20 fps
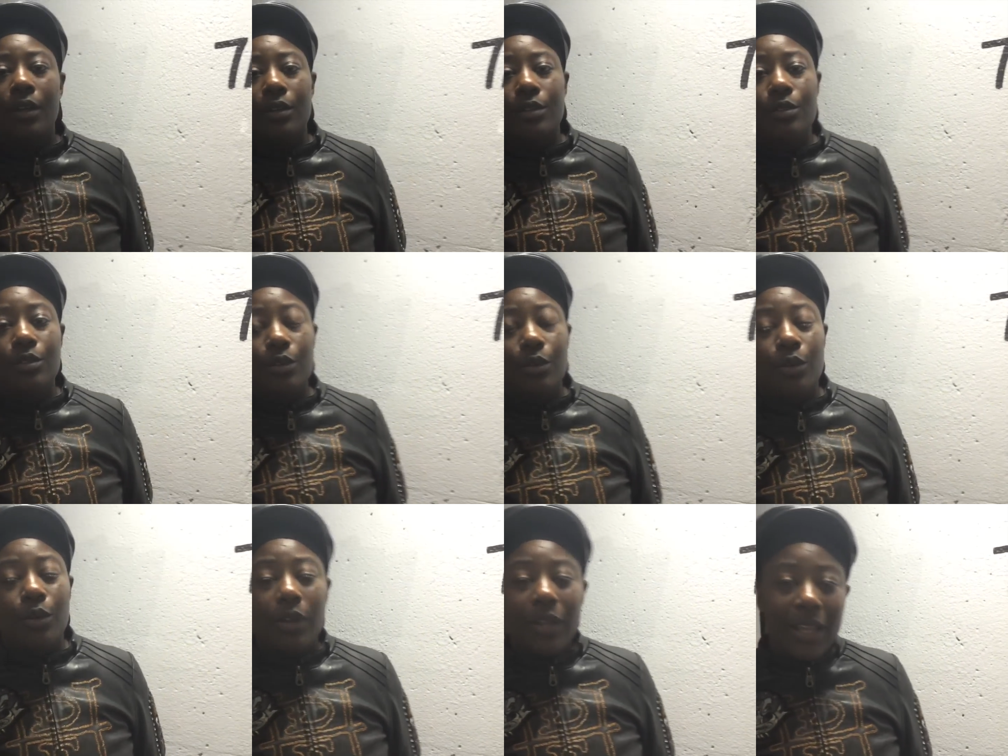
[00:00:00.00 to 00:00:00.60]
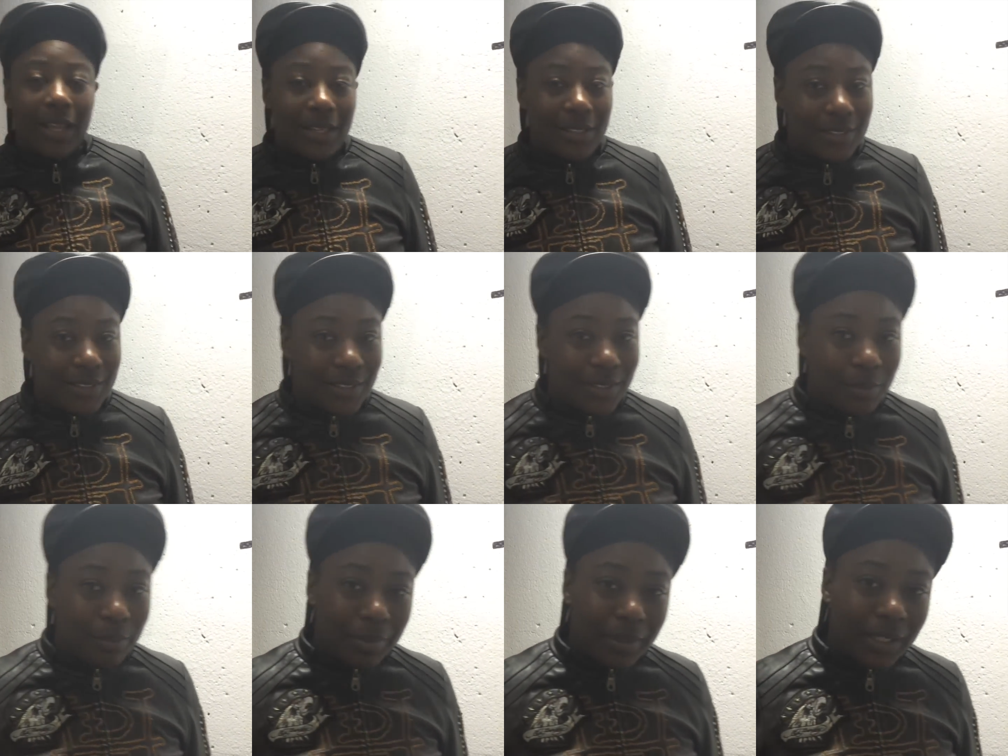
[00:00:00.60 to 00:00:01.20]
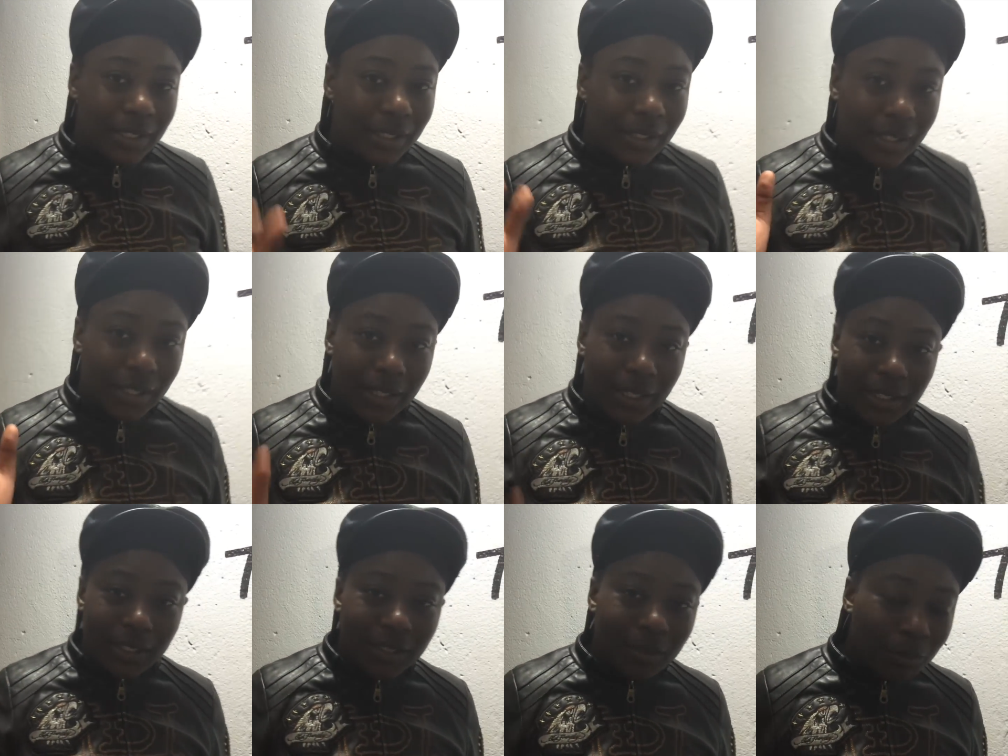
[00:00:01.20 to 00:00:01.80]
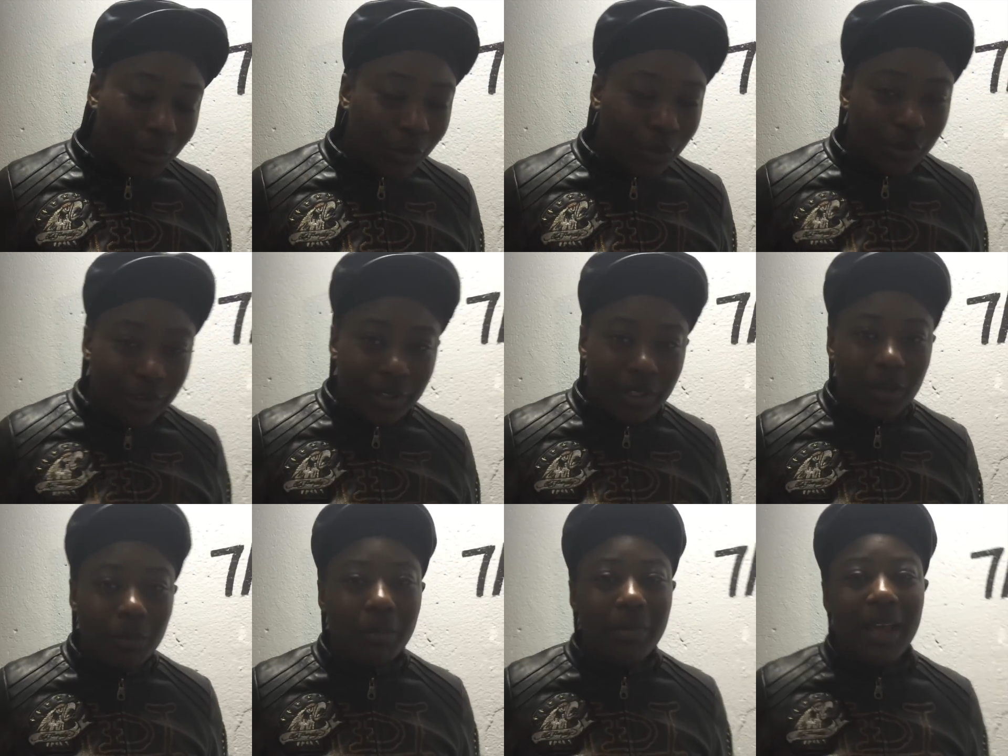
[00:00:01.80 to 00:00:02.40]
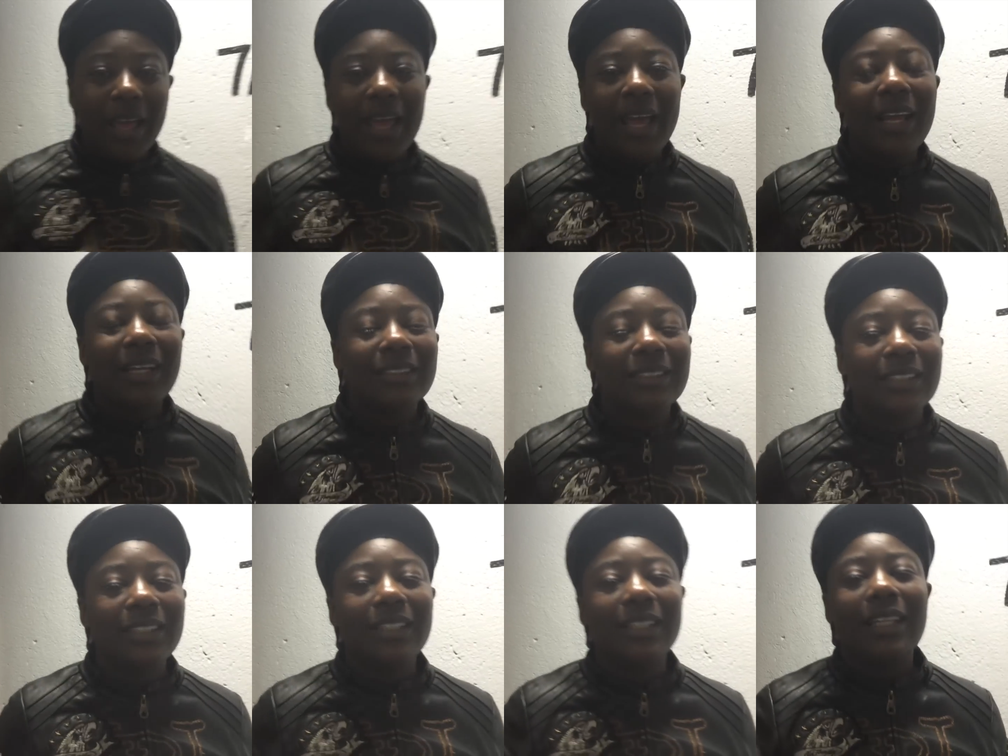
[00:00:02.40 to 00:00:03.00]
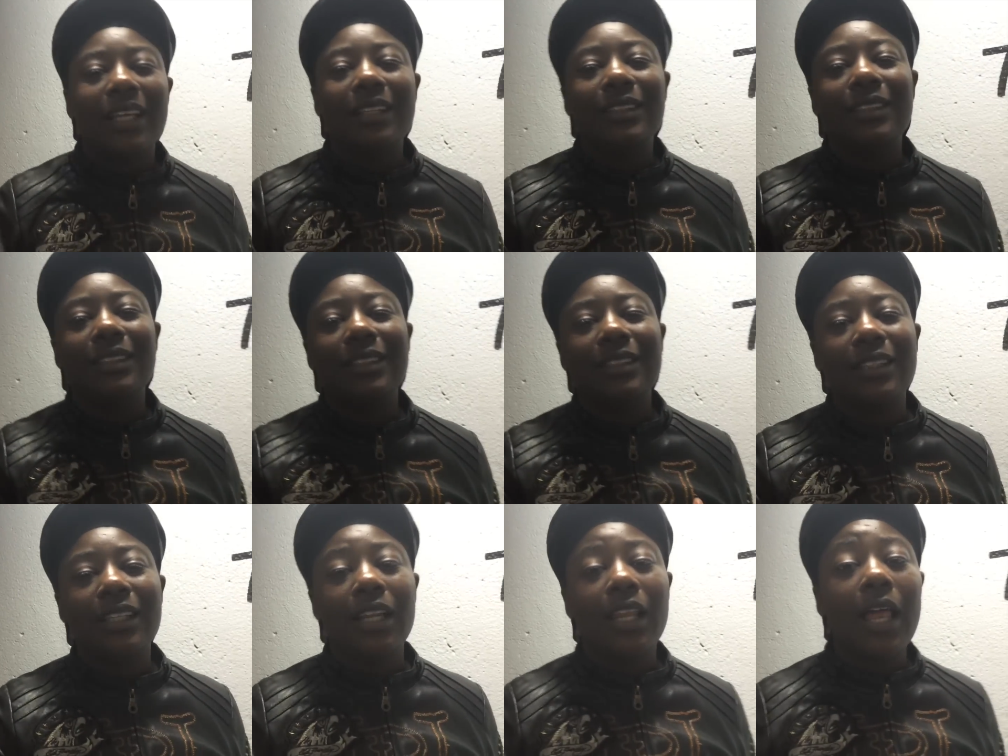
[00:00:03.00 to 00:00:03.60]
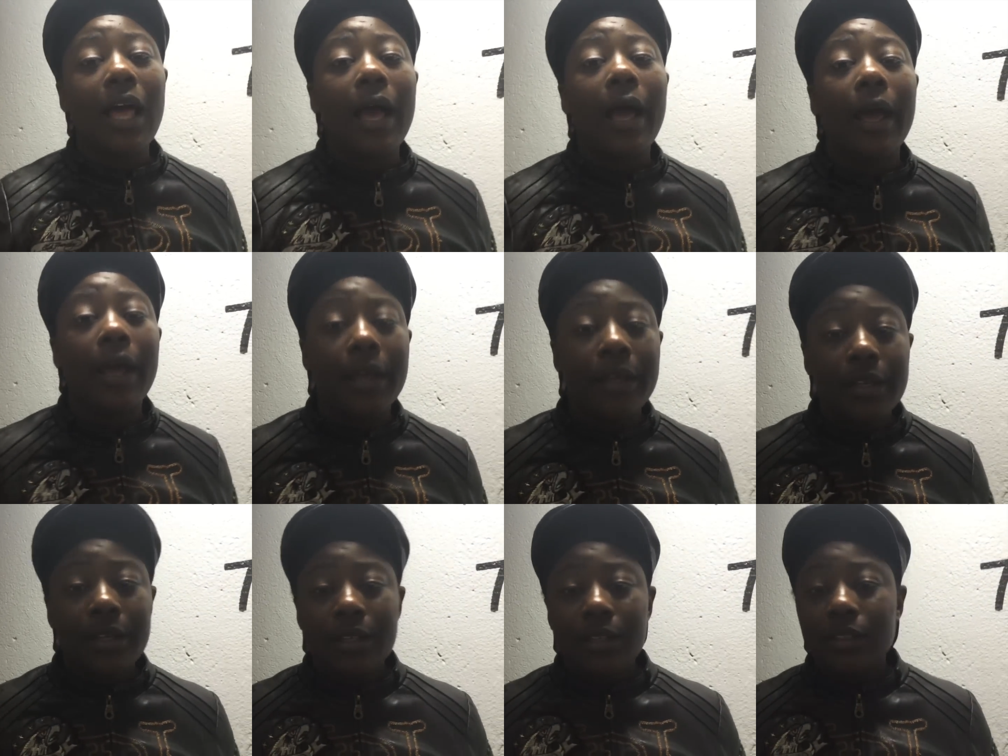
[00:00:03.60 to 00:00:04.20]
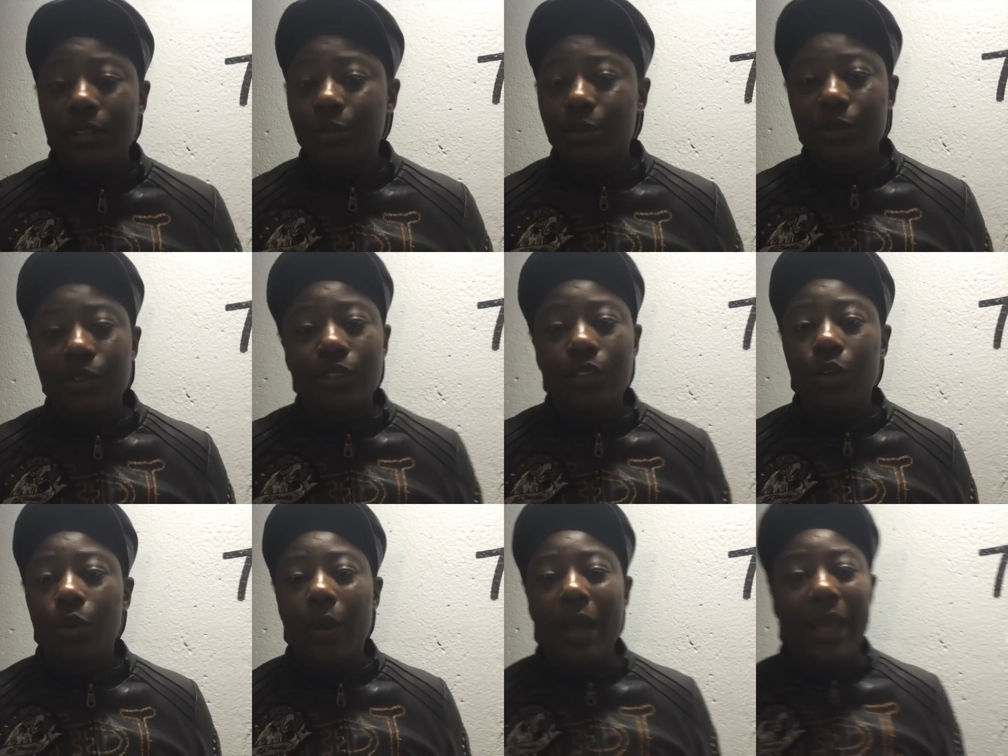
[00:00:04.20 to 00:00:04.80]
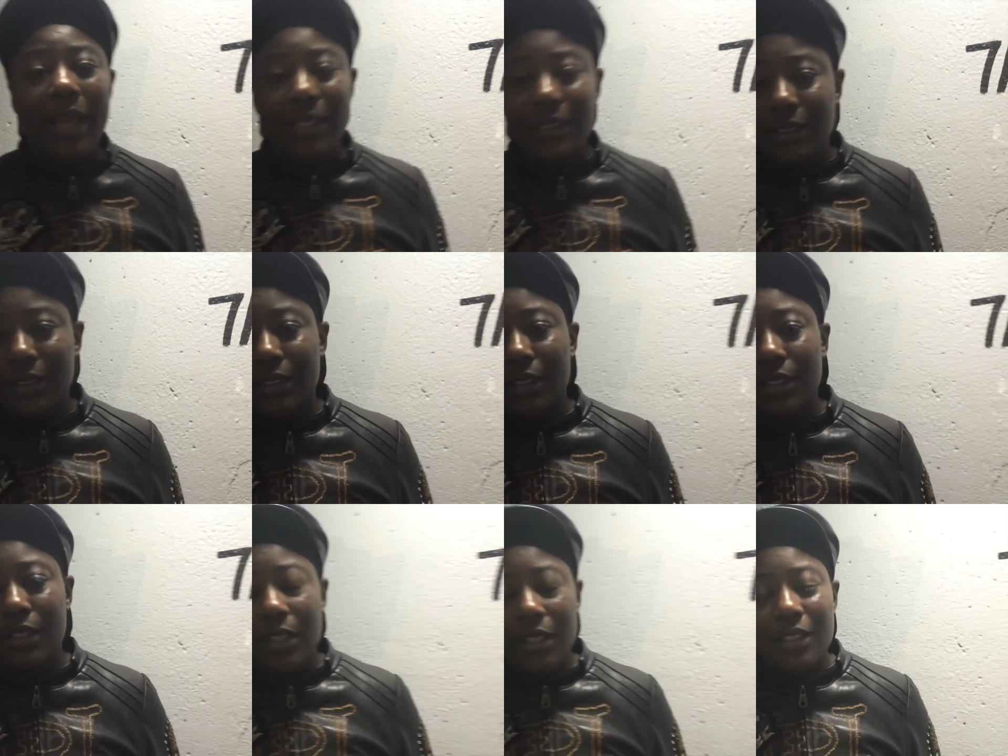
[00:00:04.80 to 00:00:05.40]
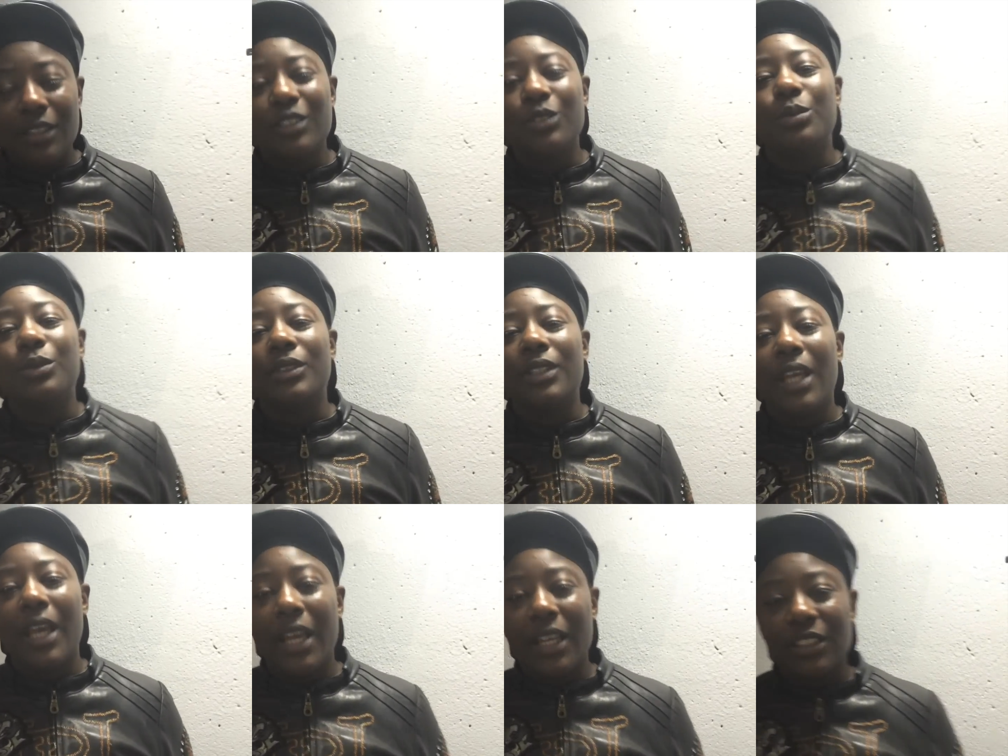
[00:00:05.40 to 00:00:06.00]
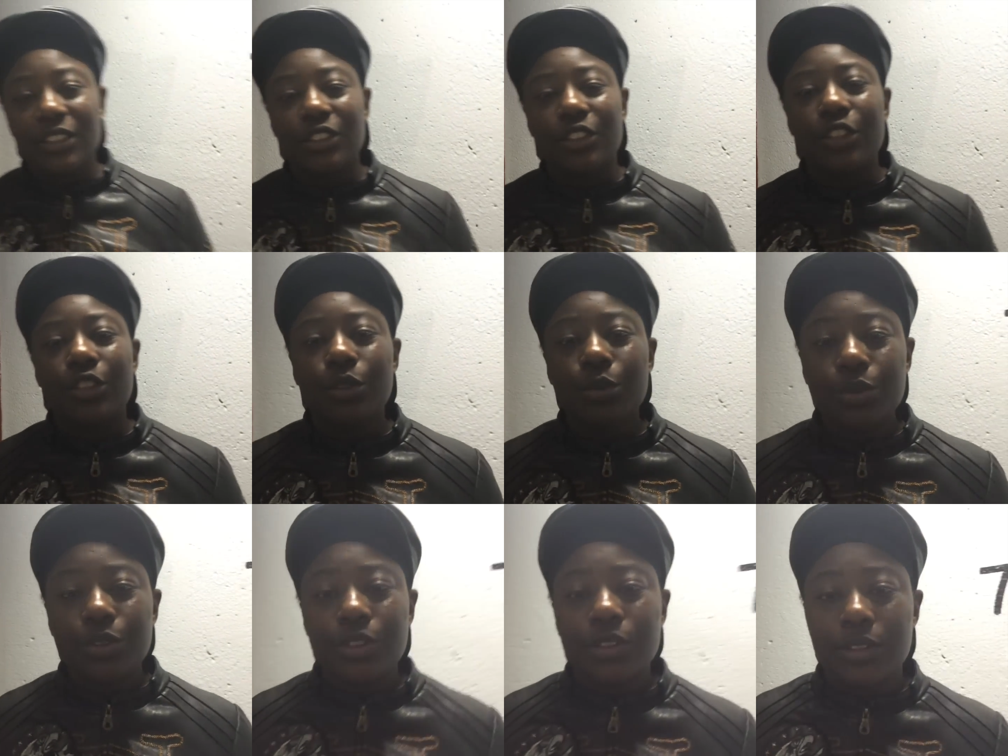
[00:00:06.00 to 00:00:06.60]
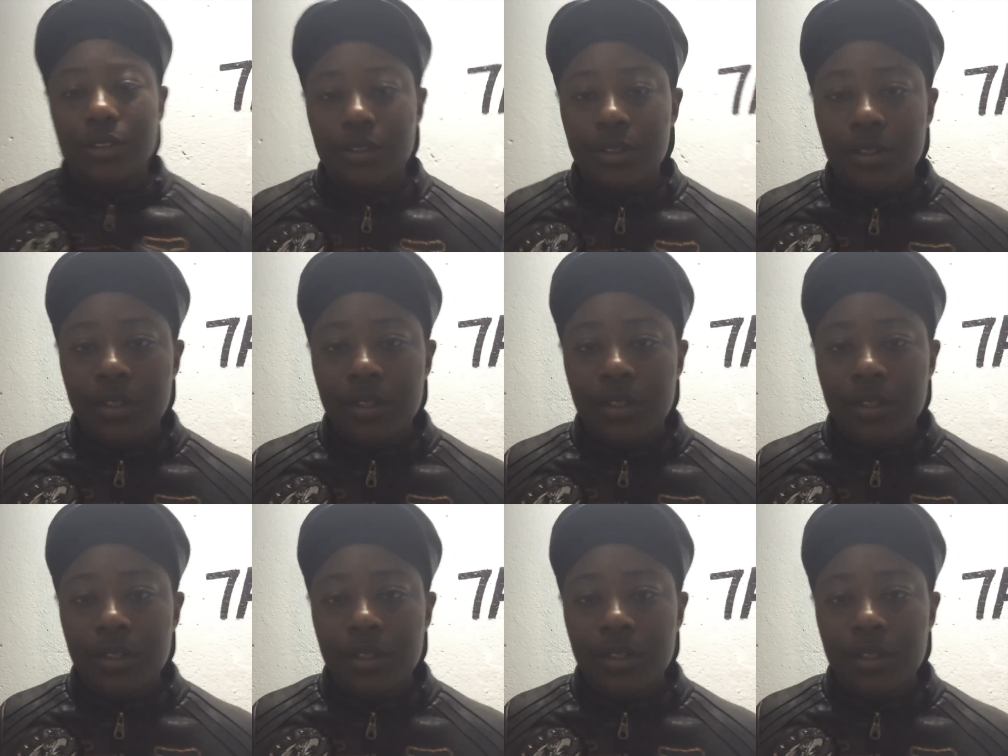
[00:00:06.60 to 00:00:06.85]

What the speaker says: So all that shit, Peter Lane murdered him by accident, that shit is a lie. This wasn't no accident. This was an execution.